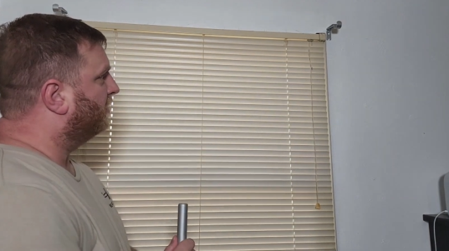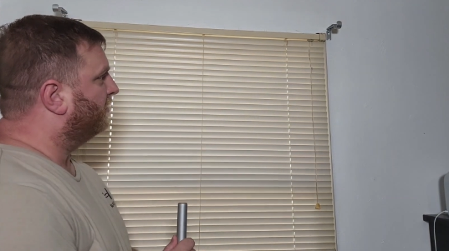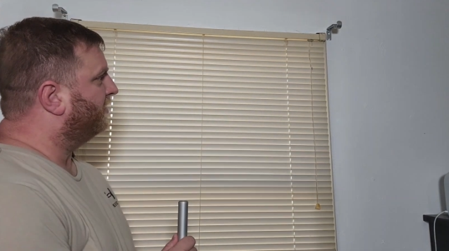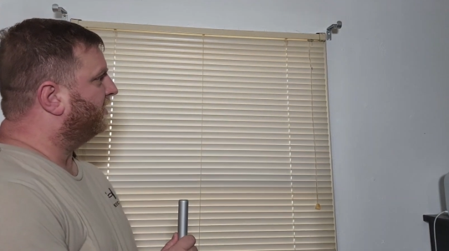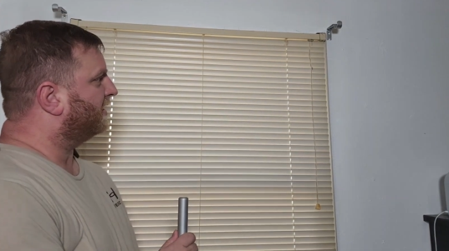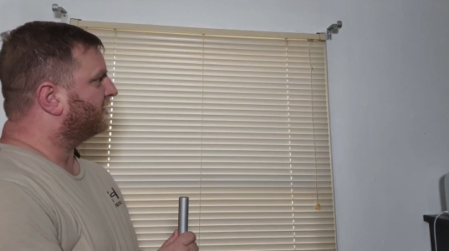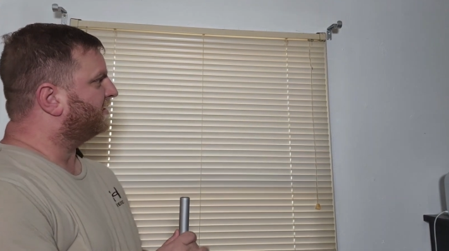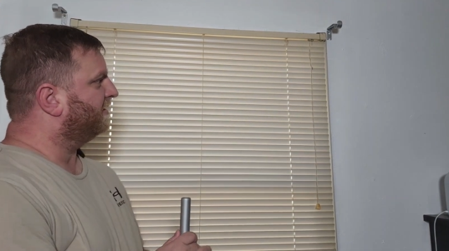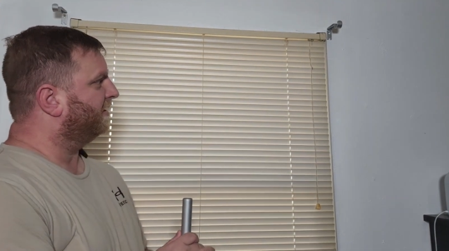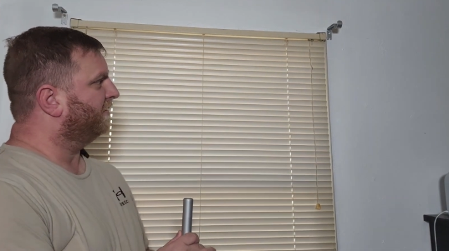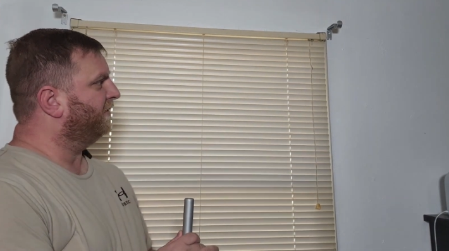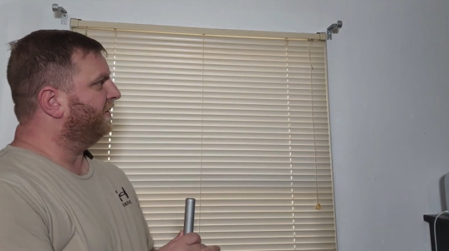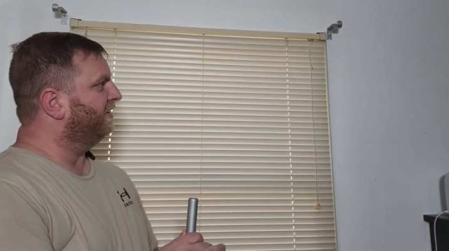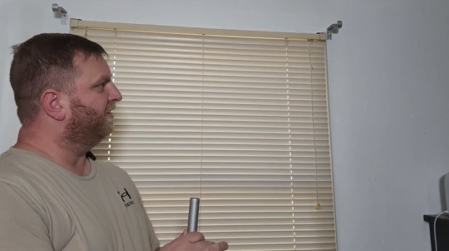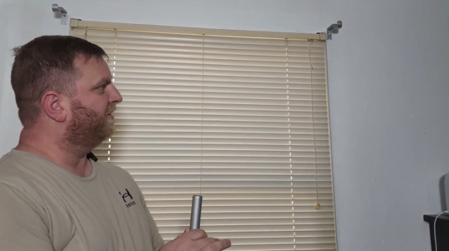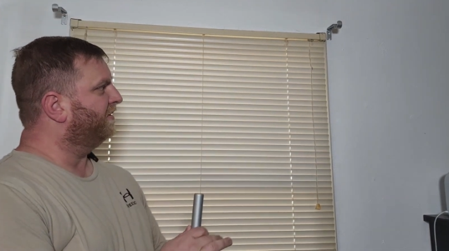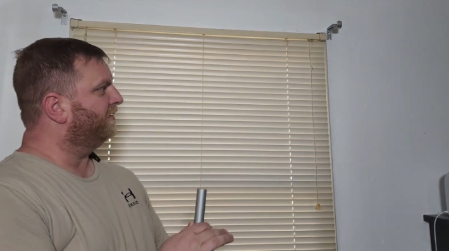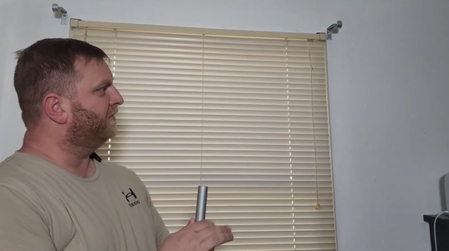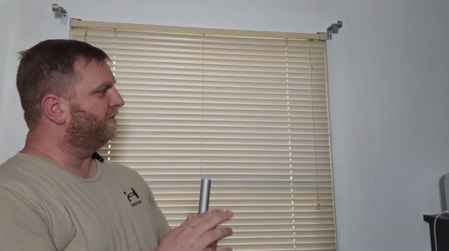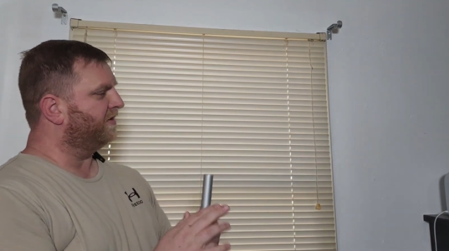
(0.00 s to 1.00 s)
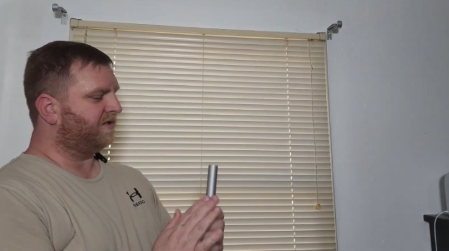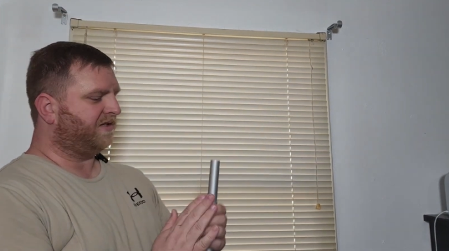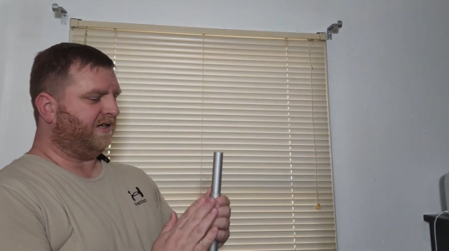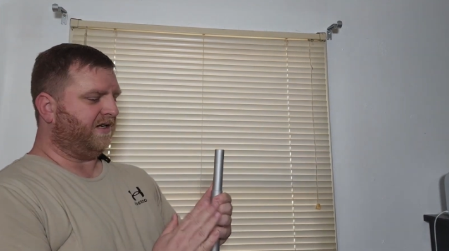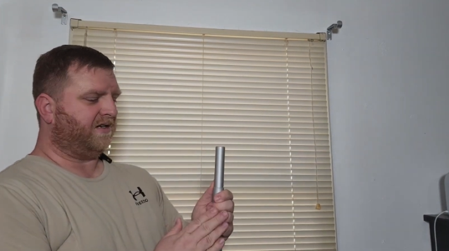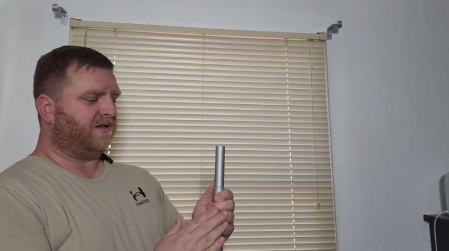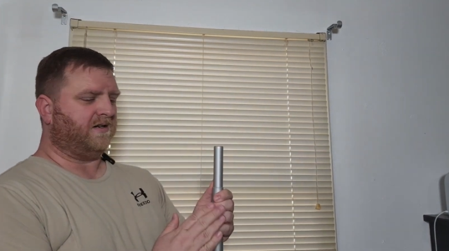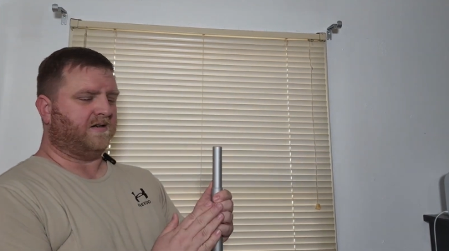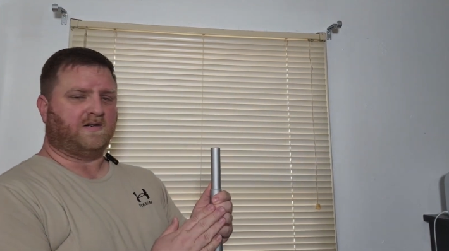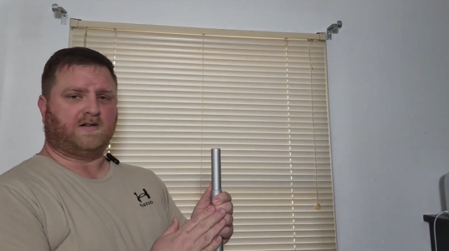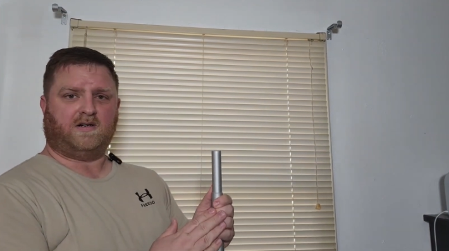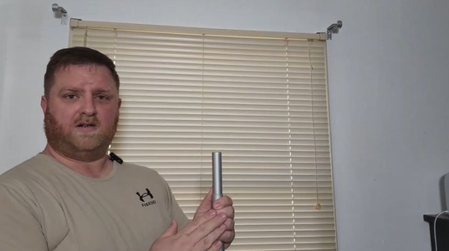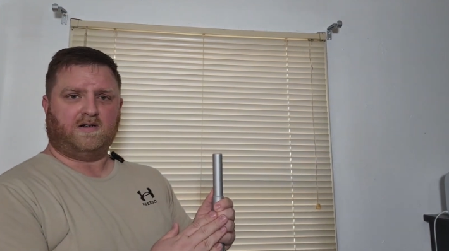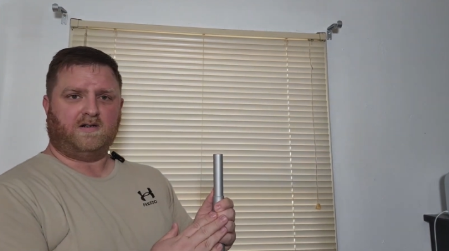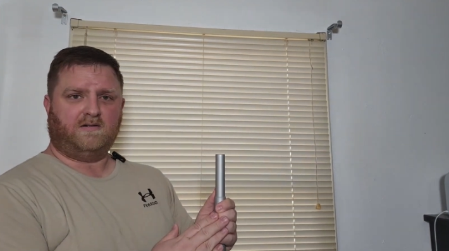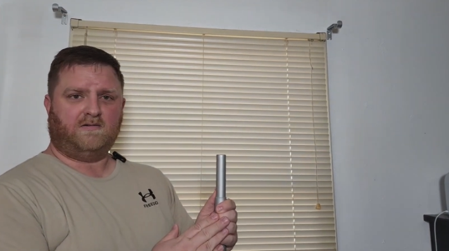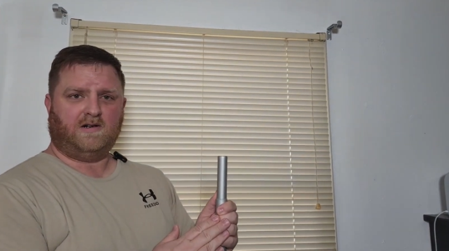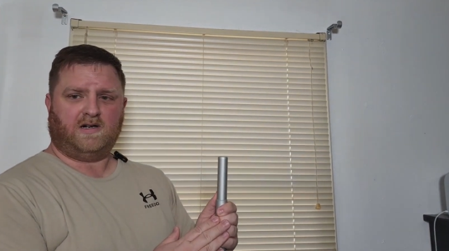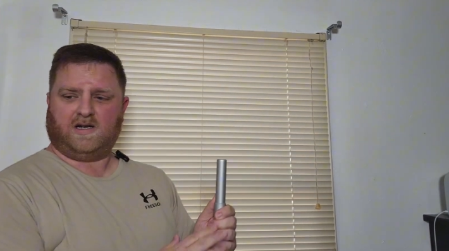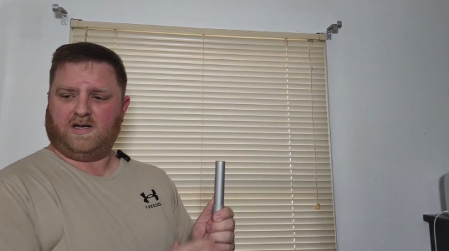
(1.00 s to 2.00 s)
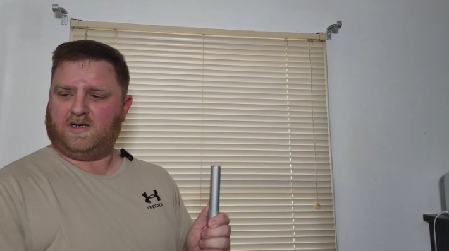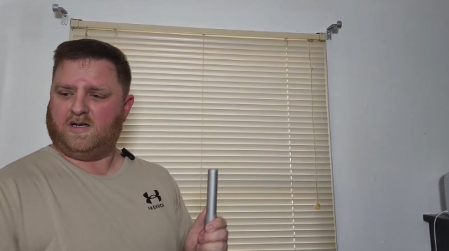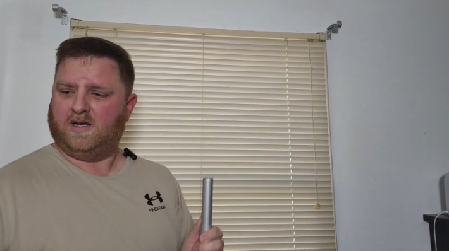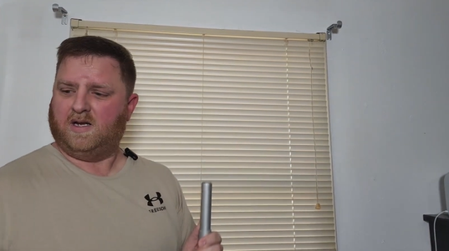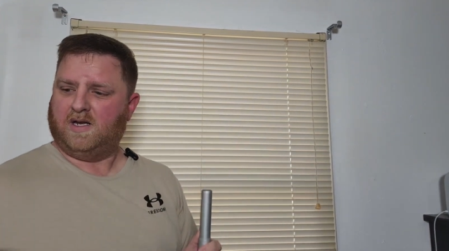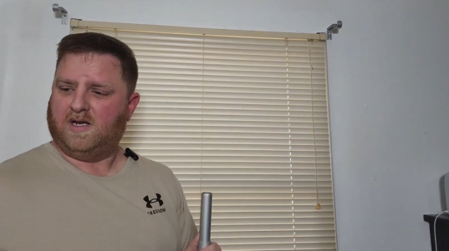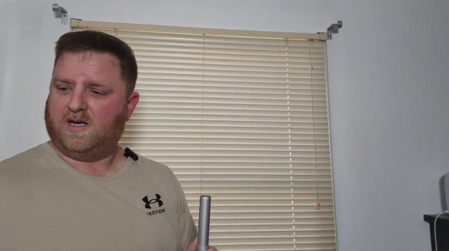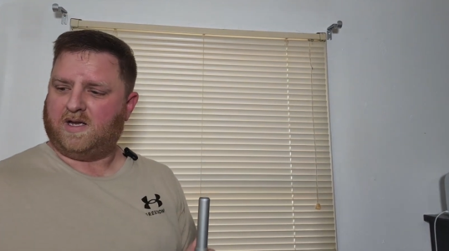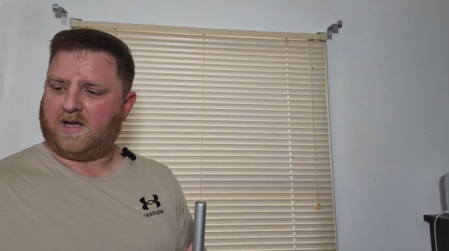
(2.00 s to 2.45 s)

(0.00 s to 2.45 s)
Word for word: So the next thing we need to do is take our curtain rod